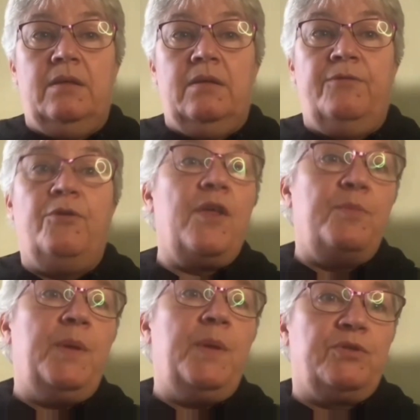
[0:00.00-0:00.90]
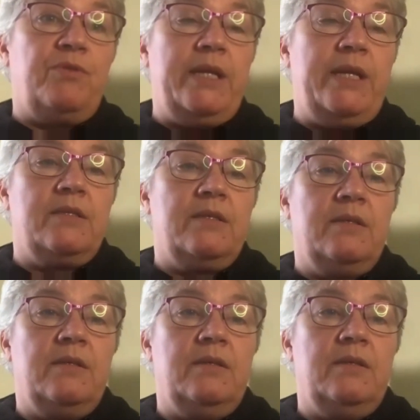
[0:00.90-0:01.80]
for other people's rights,
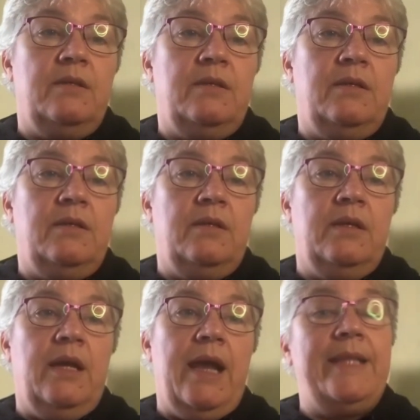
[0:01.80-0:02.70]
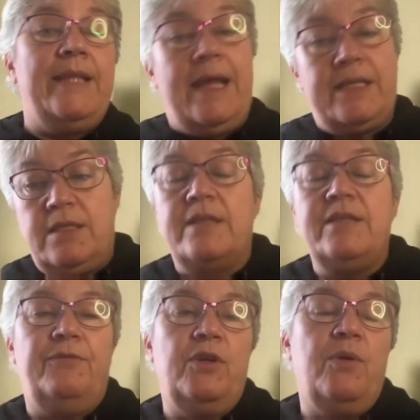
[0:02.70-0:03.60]
and that's a
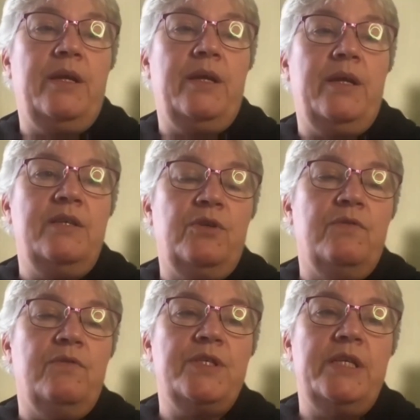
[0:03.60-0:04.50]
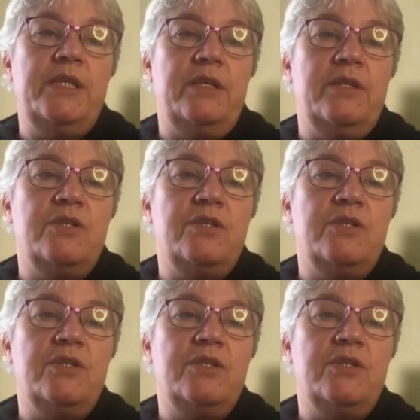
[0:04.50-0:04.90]
different conversation.